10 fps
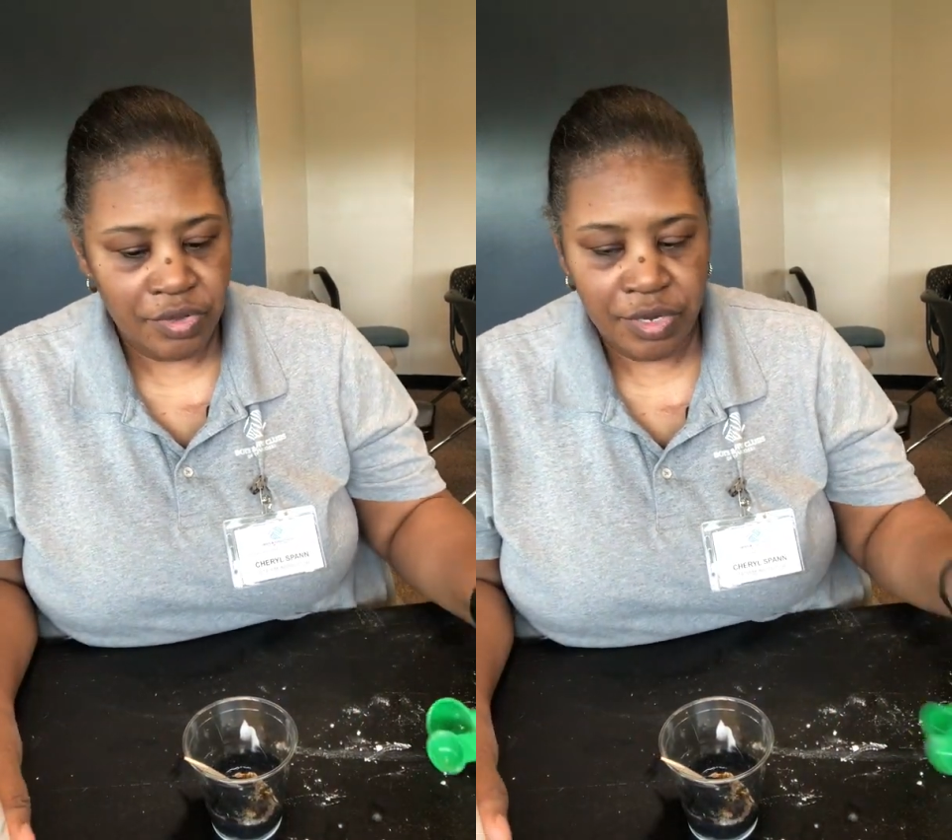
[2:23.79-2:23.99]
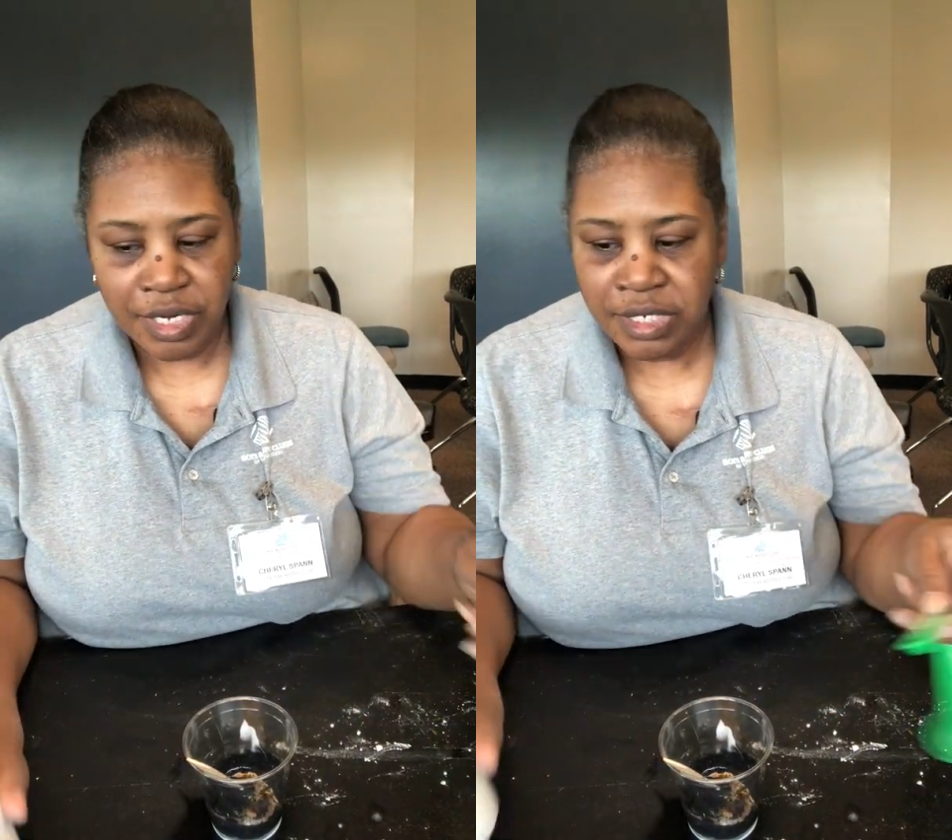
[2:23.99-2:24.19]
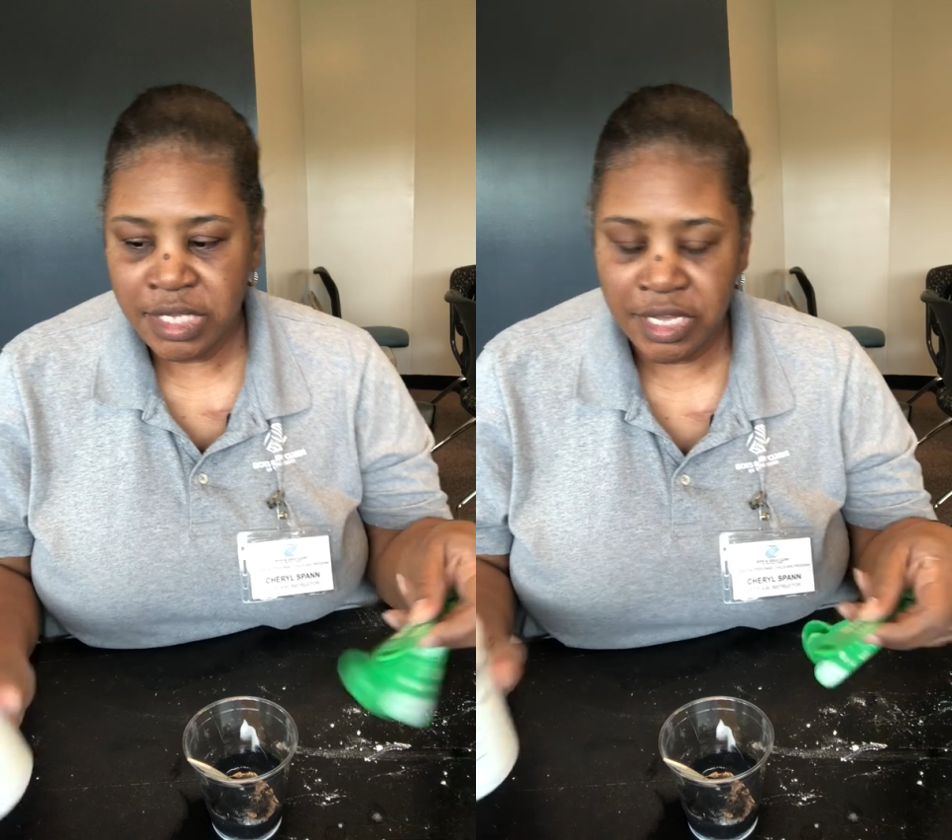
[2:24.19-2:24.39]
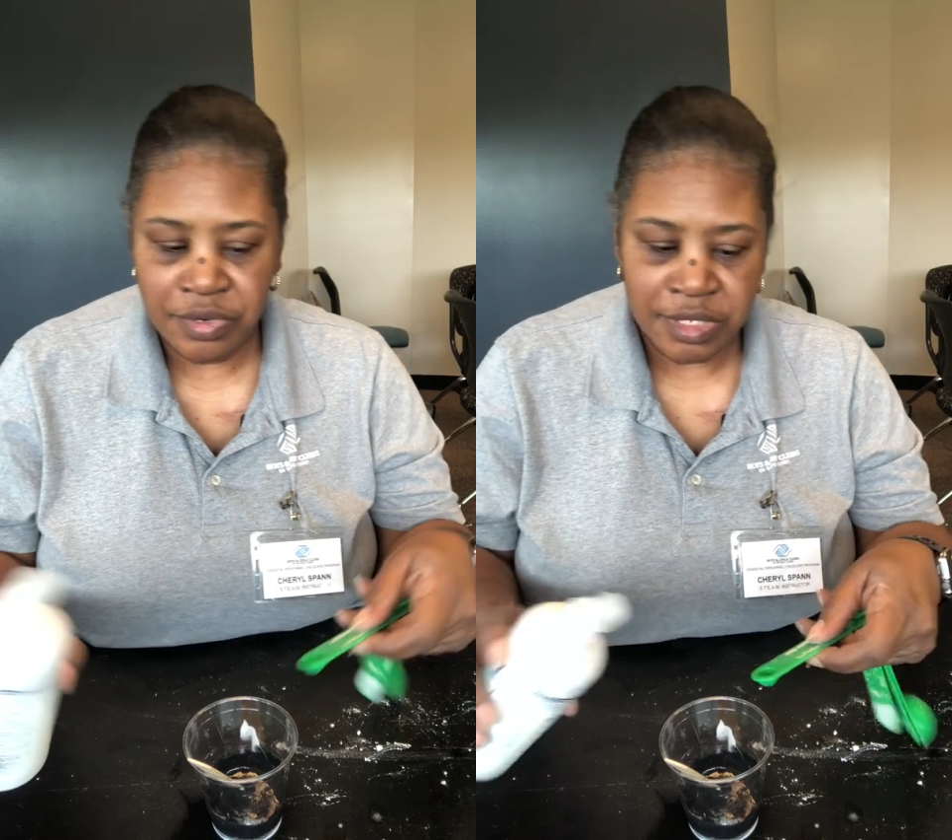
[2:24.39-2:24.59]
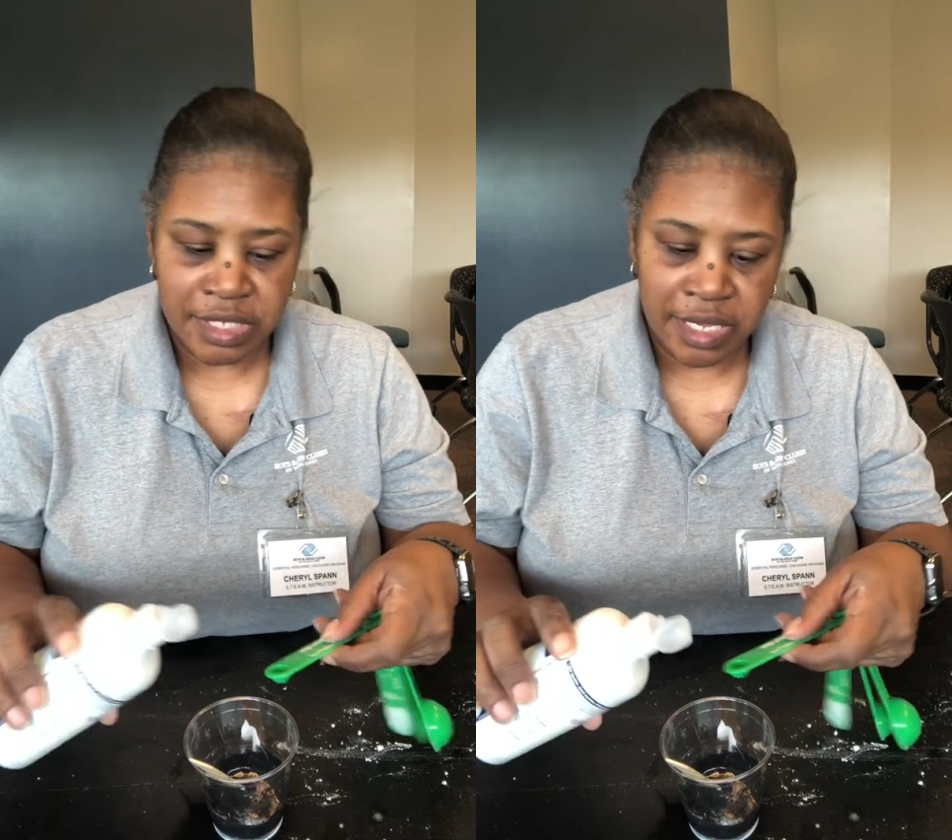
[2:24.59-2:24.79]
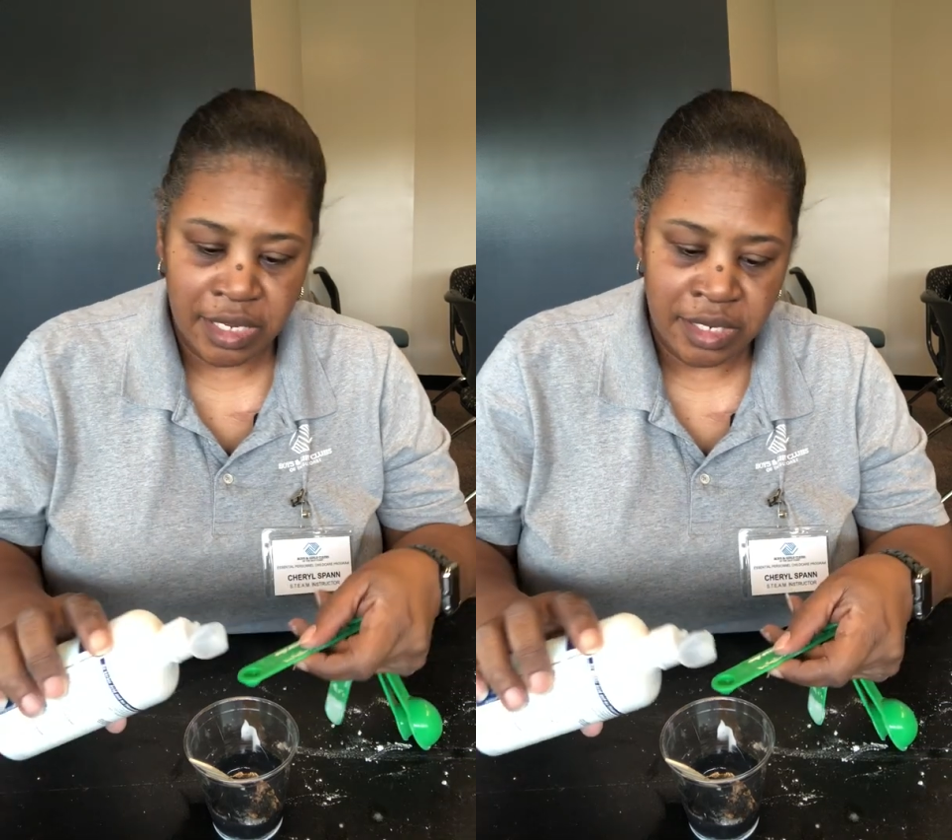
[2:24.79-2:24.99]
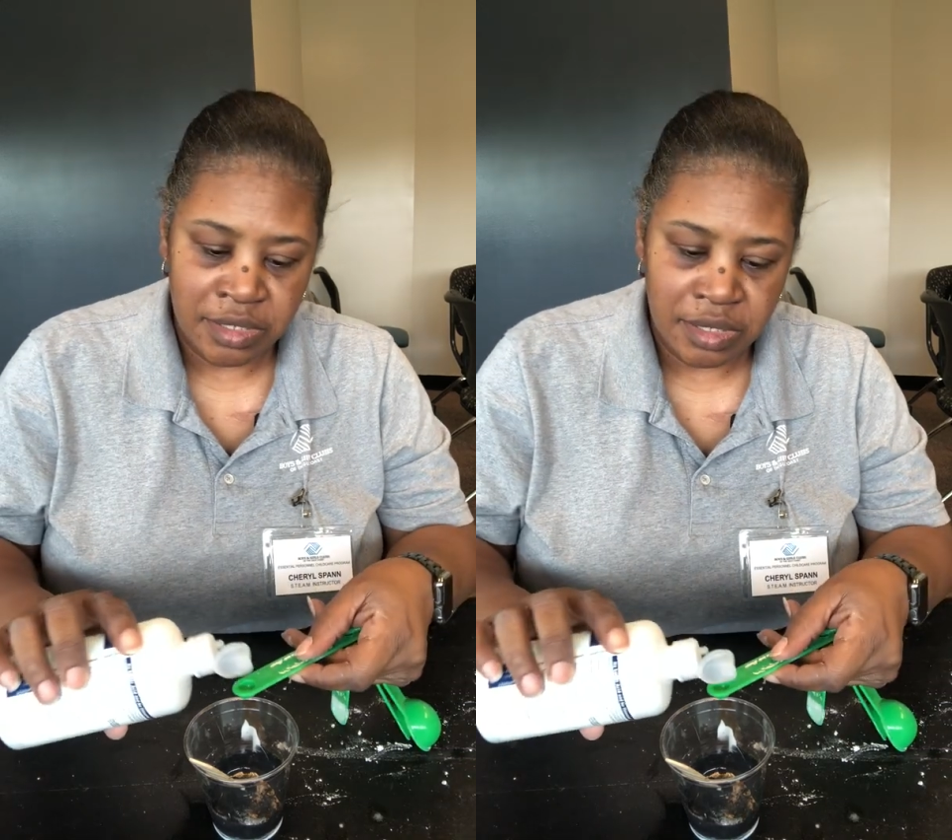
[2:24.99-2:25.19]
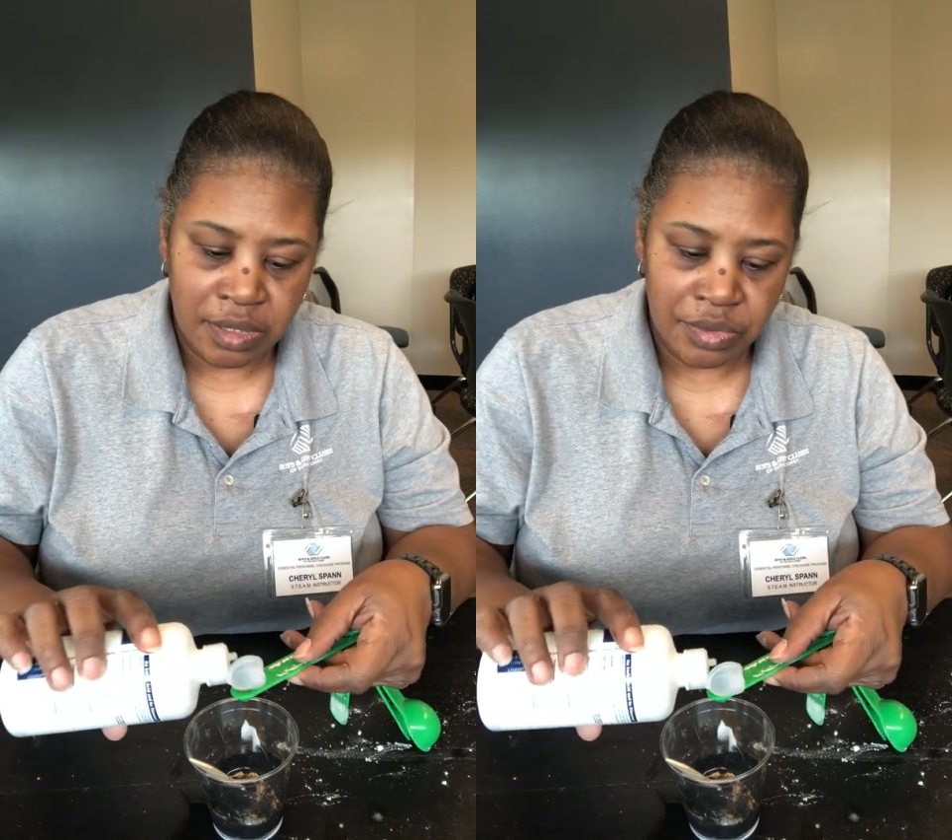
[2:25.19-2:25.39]
you're going to take your saline
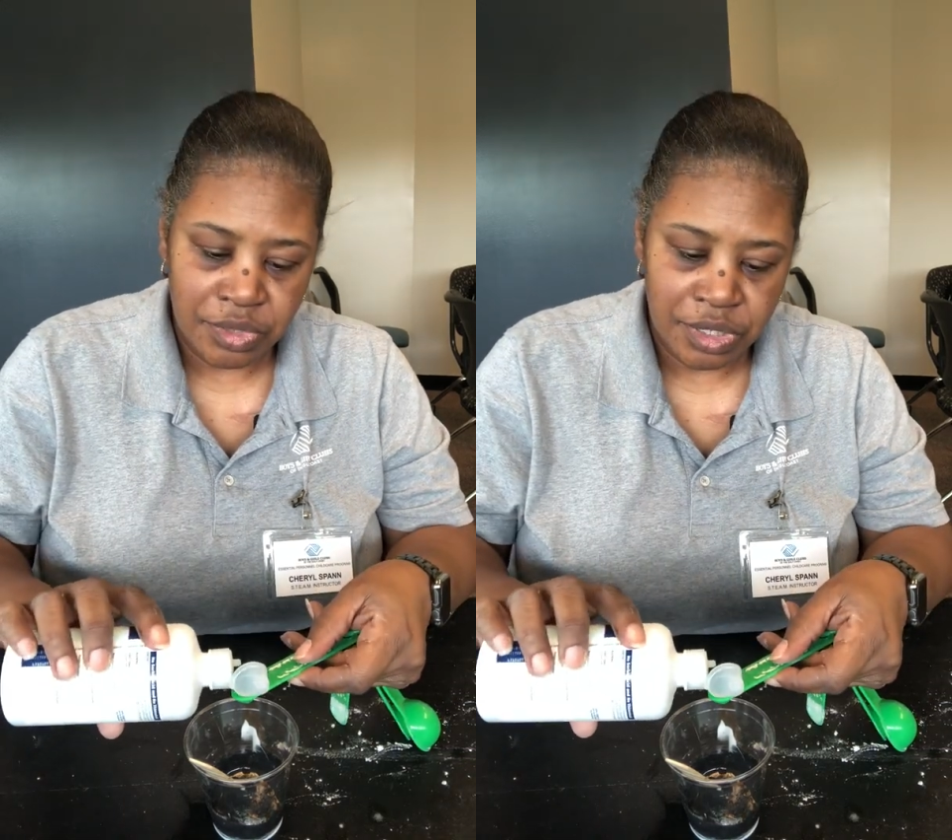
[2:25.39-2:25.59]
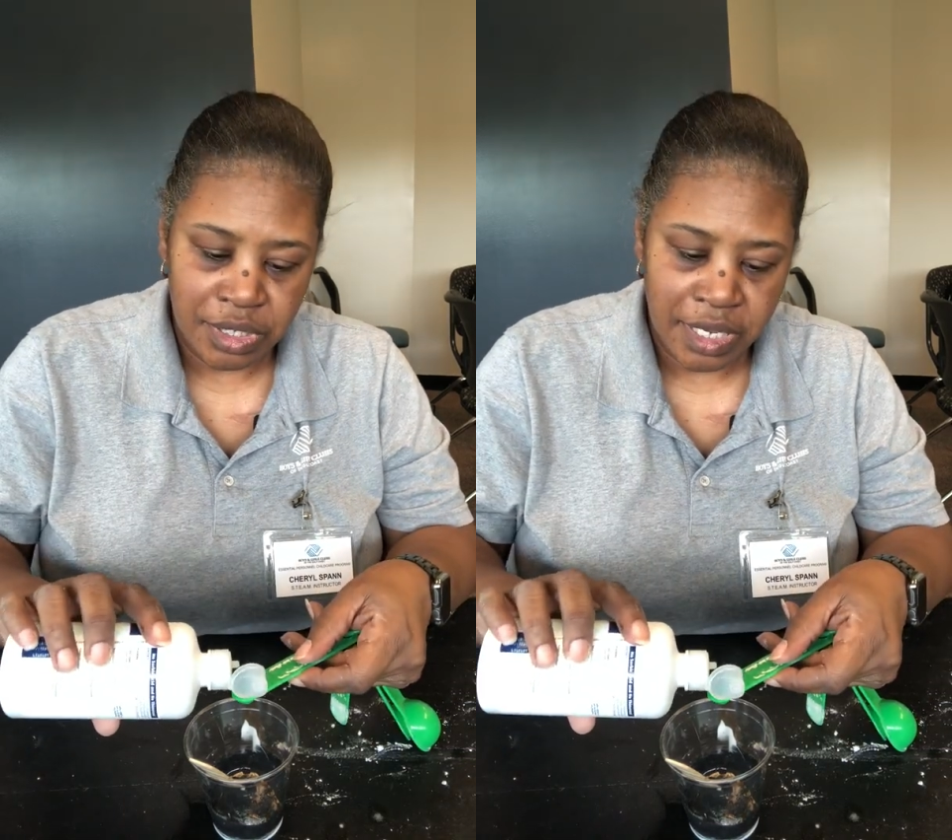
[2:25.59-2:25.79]
solution,